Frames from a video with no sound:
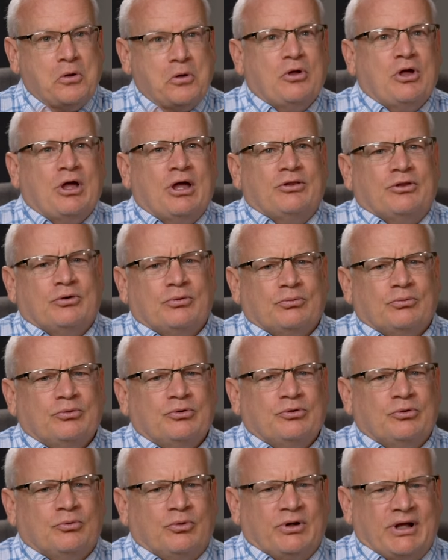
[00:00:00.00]
And the
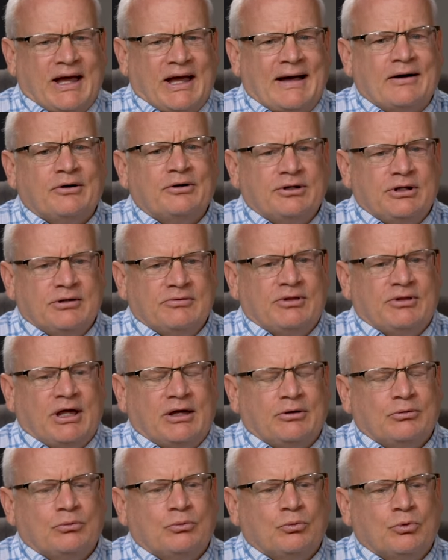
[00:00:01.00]
the reality of
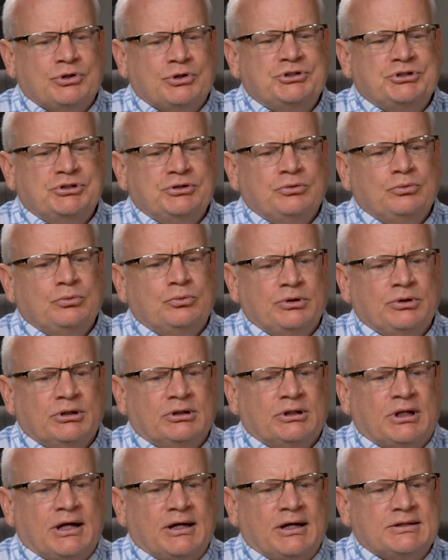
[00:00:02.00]
that, once you
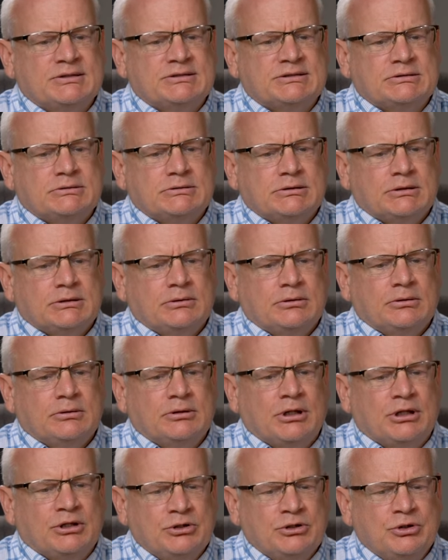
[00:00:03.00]
realize
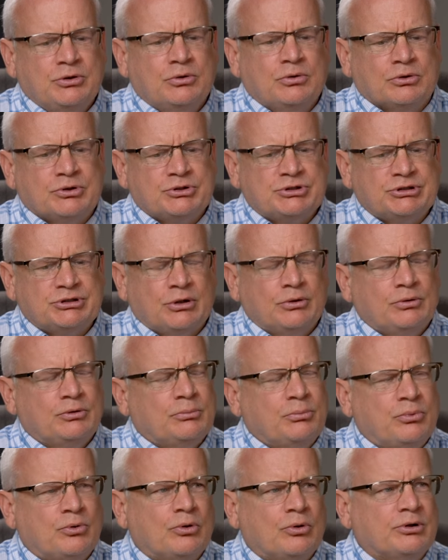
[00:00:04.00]
that you are so
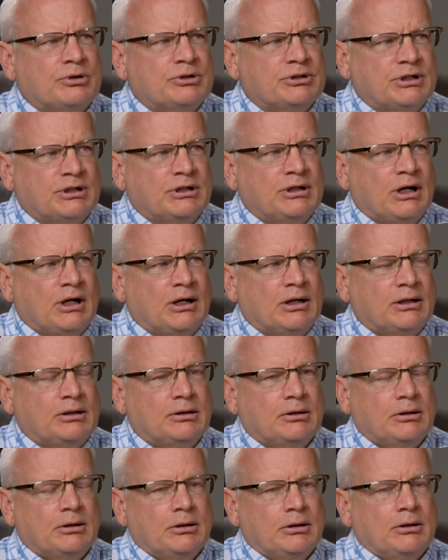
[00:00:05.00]
important to God,
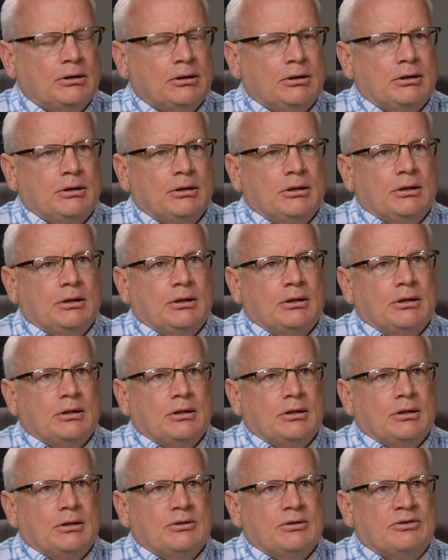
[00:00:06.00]

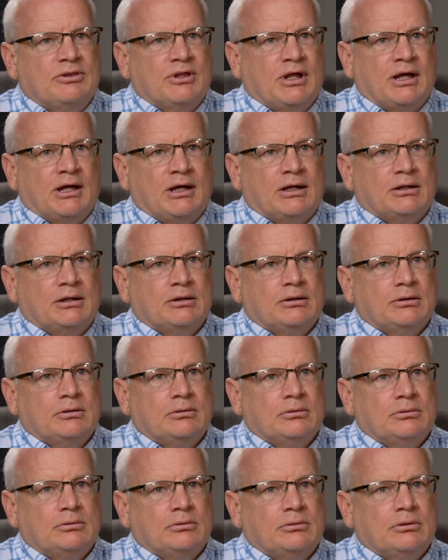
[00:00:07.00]
that
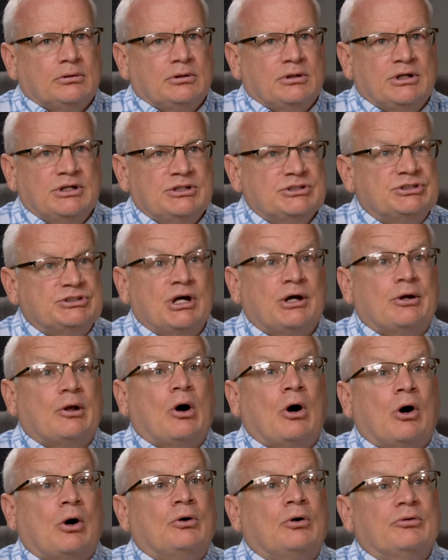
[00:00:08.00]
he's done
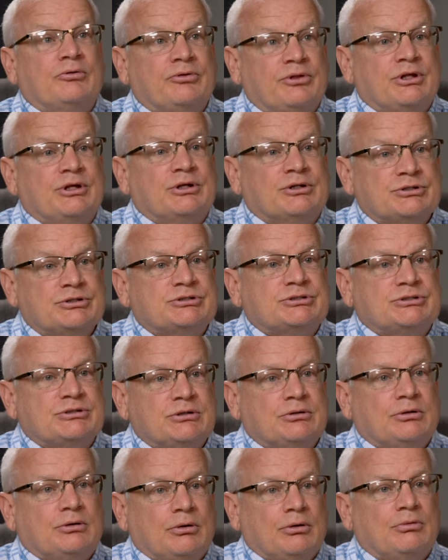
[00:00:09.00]
all of this
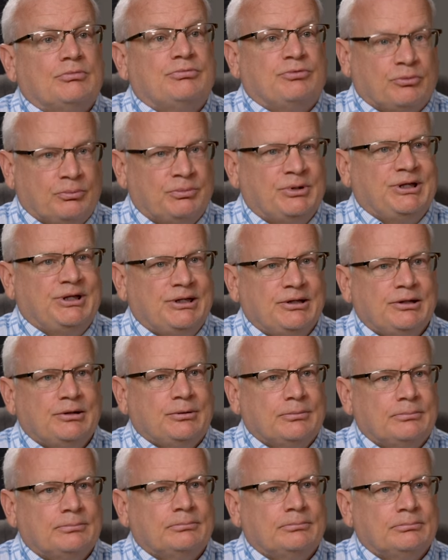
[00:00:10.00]
for me.
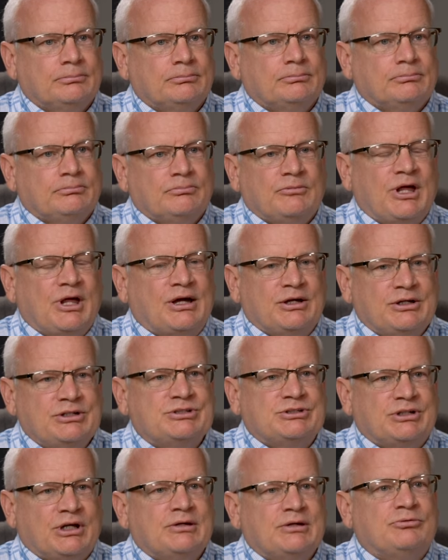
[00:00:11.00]
Mm-hmm. Yeah, he
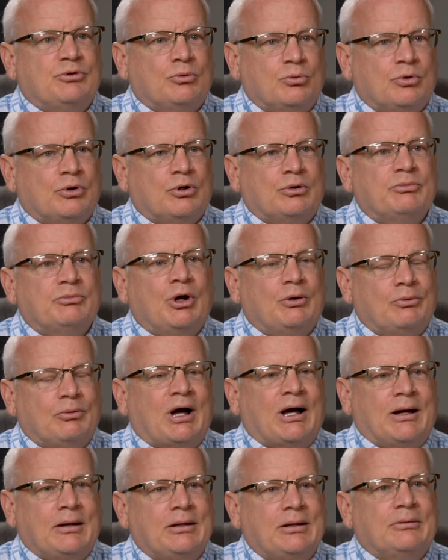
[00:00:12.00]
saved the world. No,
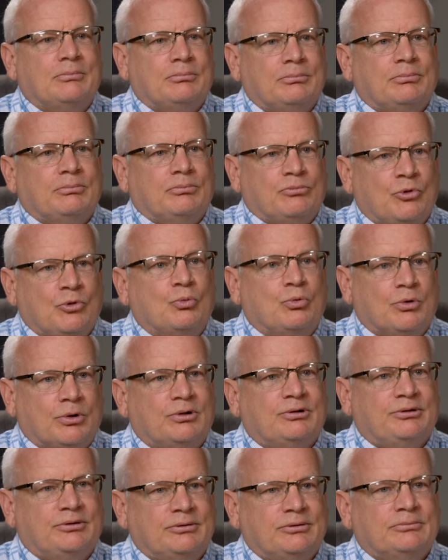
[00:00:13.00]
I am the
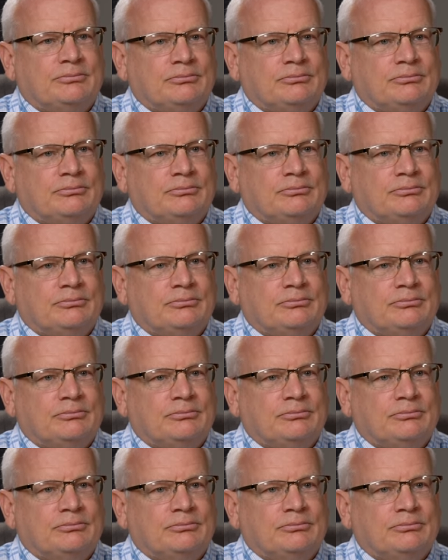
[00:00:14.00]
world.